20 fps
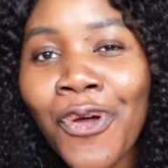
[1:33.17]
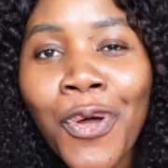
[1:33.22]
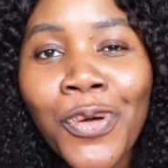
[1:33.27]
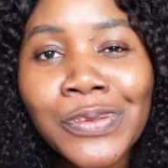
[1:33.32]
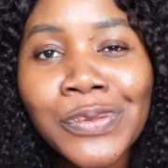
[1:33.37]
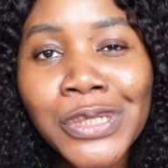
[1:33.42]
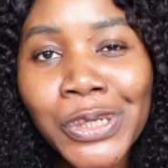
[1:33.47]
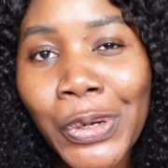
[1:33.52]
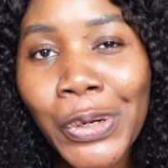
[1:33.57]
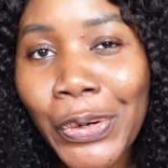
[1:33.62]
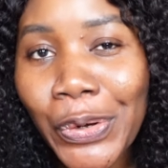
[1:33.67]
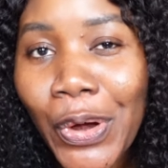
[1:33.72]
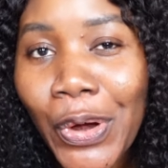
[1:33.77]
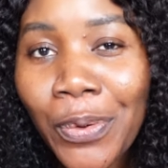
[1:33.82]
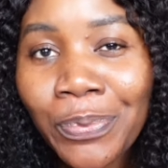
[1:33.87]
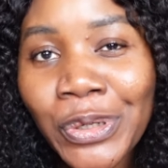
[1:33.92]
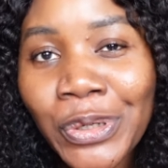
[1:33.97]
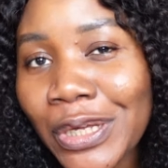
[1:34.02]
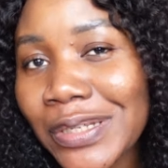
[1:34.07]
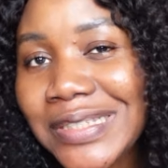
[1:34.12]

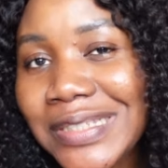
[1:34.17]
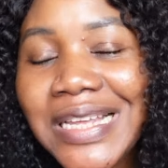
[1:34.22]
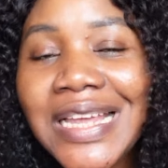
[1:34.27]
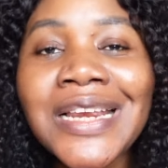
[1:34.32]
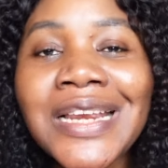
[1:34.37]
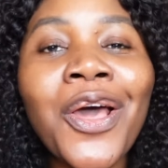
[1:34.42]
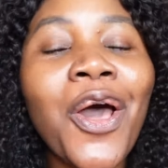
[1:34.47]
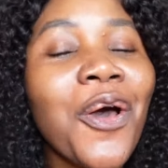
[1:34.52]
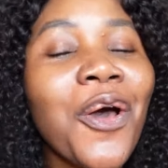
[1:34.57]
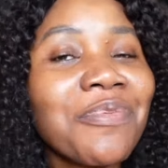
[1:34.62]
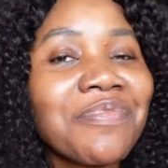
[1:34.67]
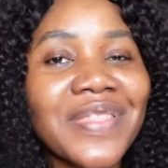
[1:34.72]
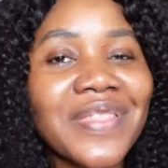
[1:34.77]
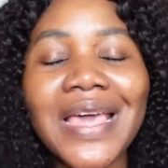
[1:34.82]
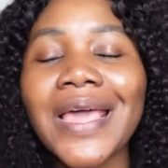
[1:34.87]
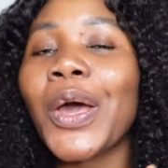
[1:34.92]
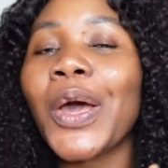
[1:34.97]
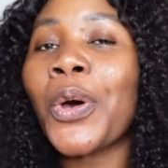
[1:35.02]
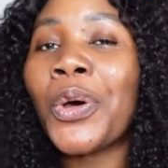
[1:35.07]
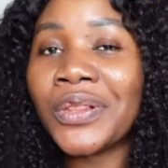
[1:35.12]
scrub you're seeing up
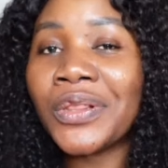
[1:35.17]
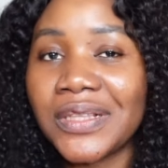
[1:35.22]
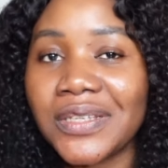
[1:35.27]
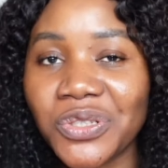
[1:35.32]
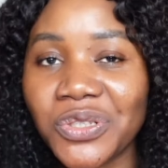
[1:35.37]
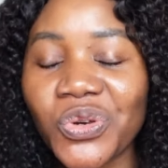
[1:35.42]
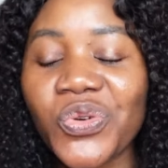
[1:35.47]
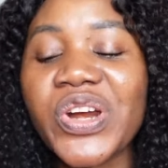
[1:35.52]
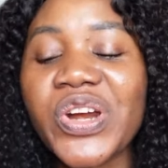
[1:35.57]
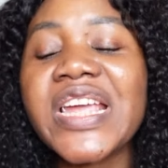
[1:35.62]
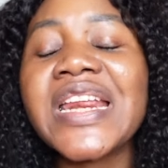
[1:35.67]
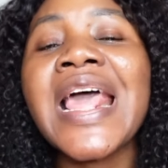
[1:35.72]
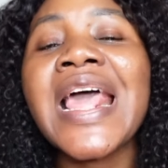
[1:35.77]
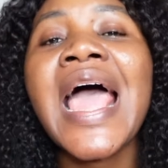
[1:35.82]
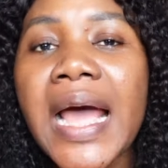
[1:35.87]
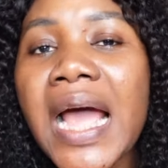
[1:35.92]
there on the screen.